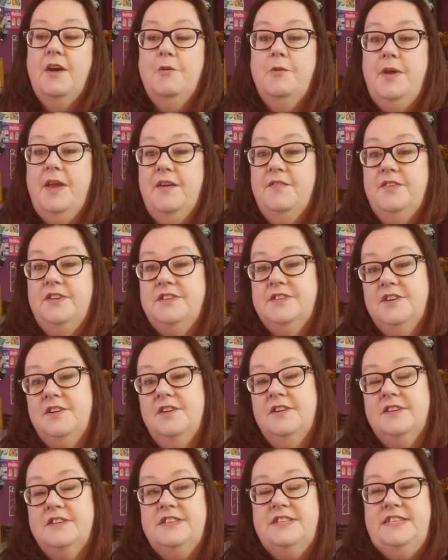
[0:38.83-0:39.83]
We haven't
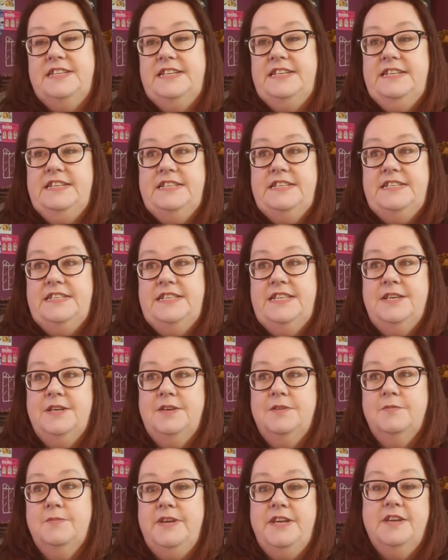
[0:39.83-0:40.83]
talked since
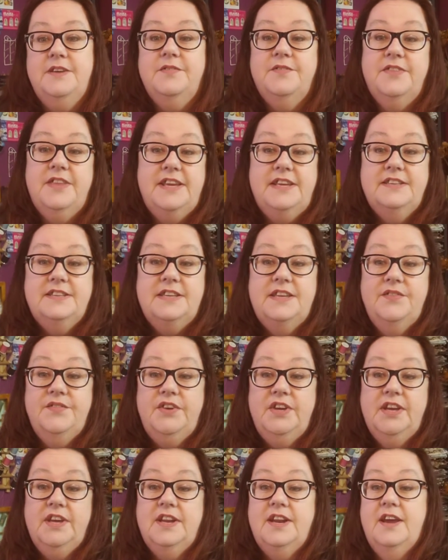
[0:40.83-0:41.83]
the week of Thanksgiving,